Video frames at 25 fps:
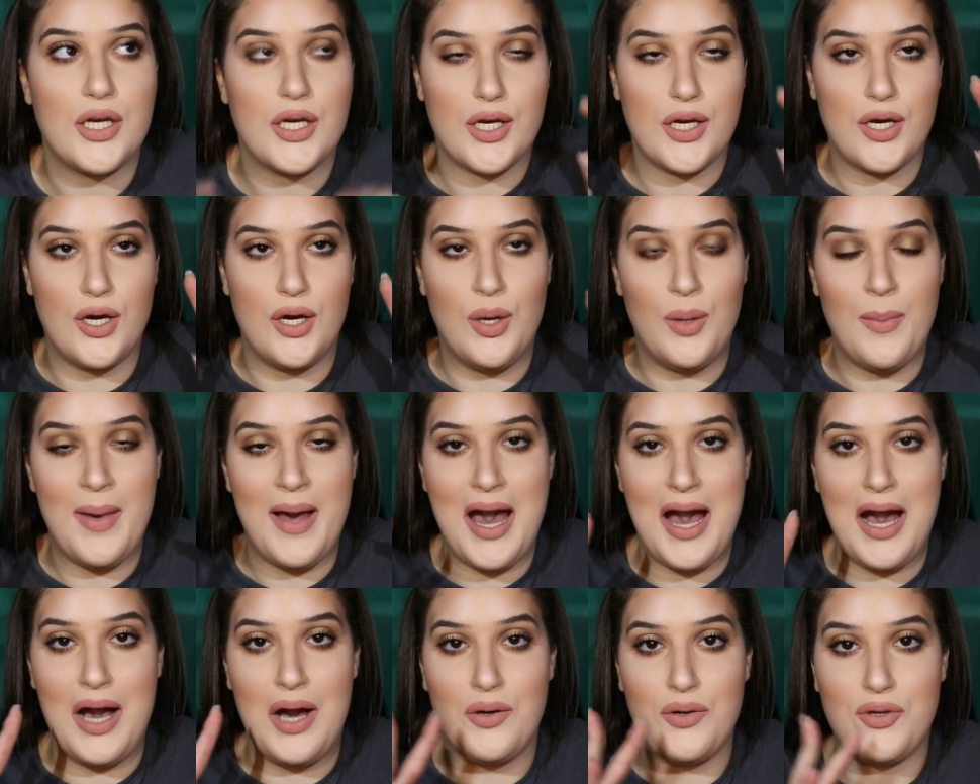come
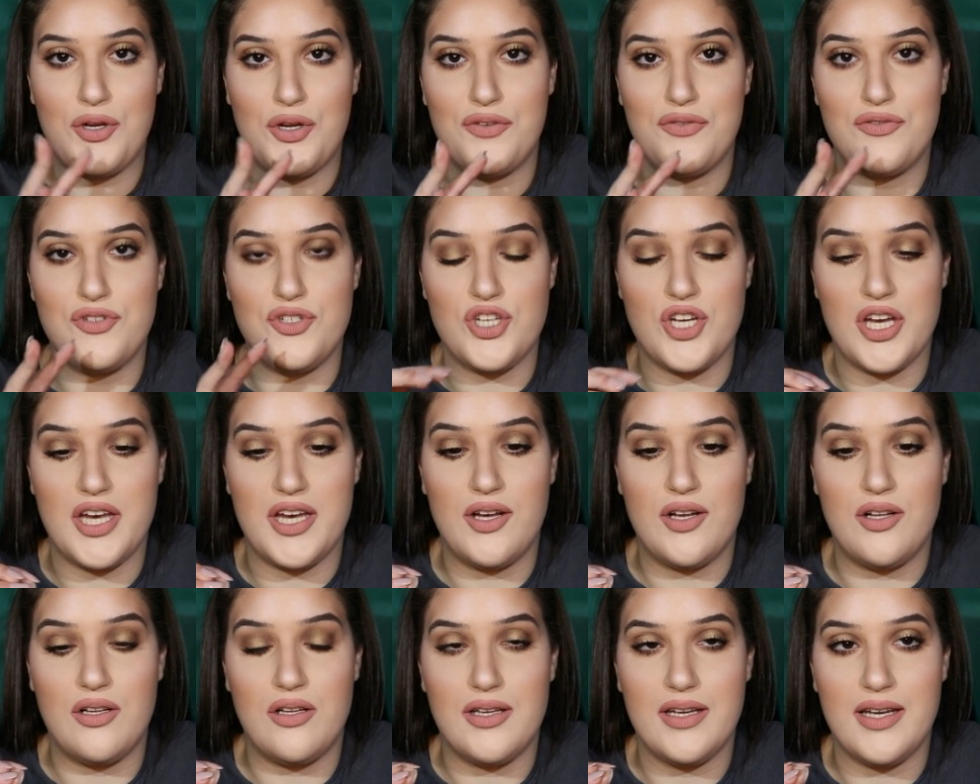out of
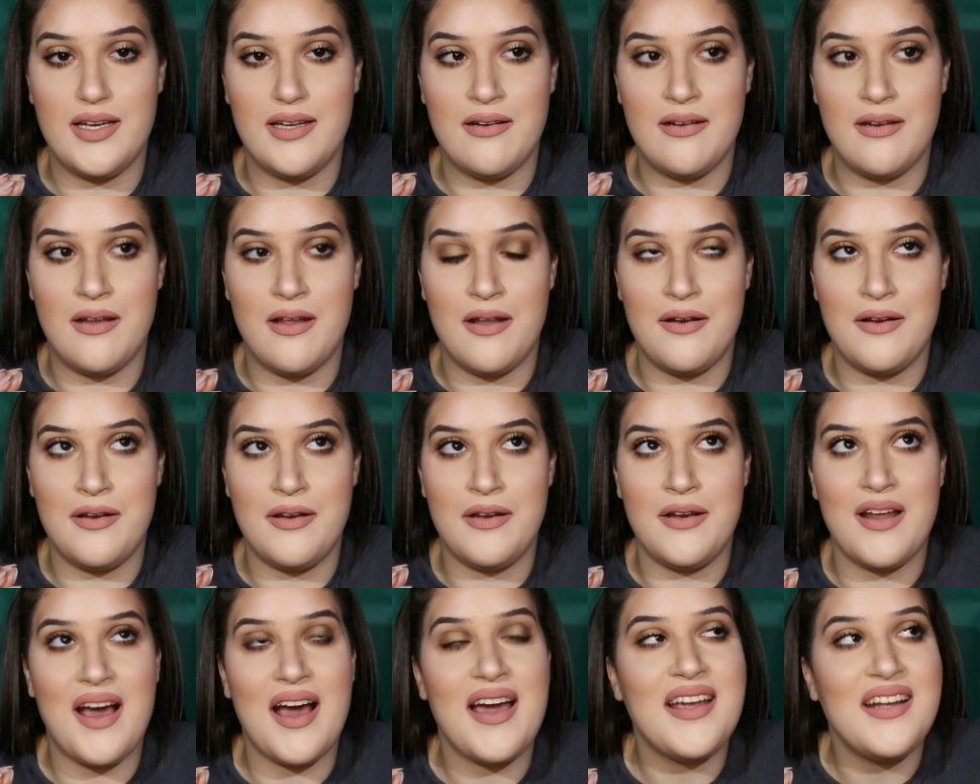jail
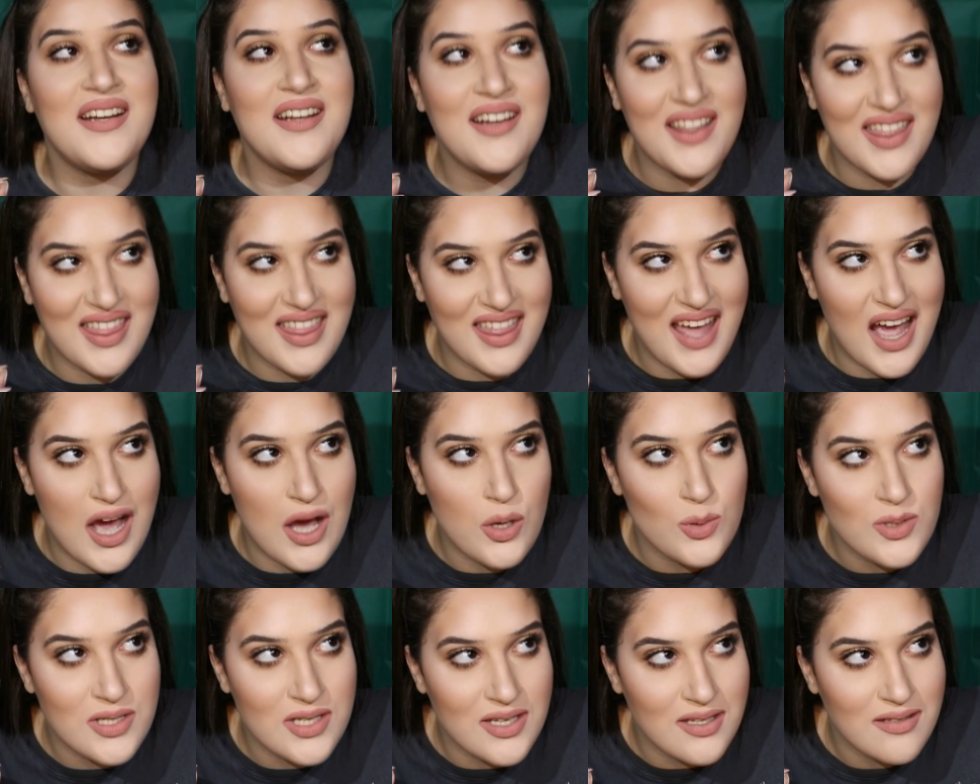in
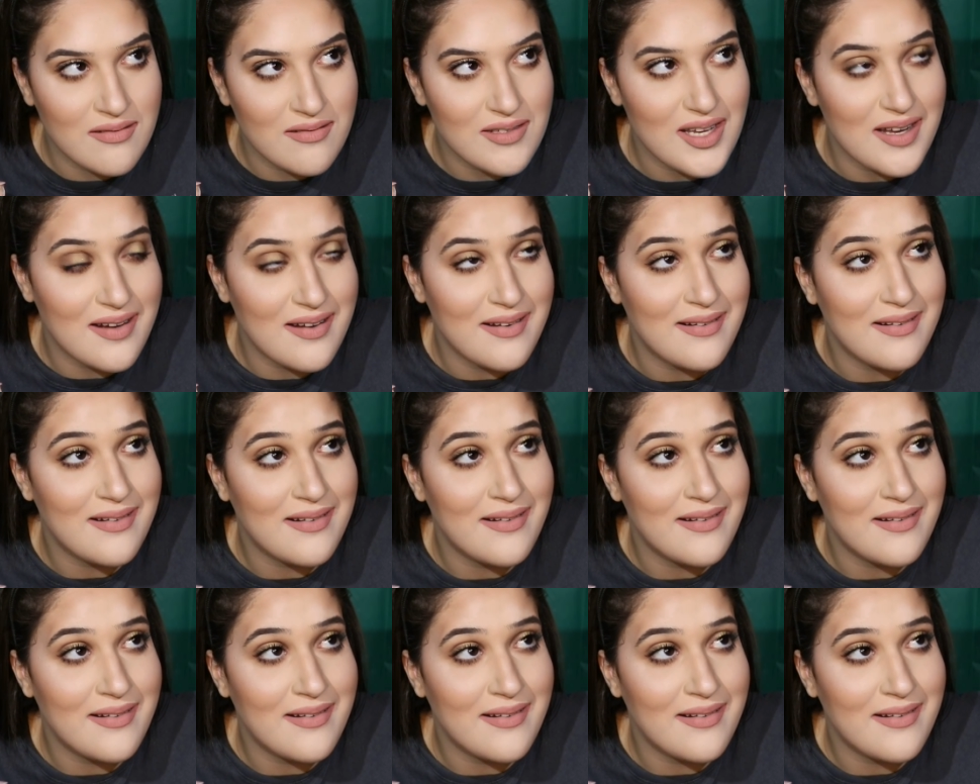9999.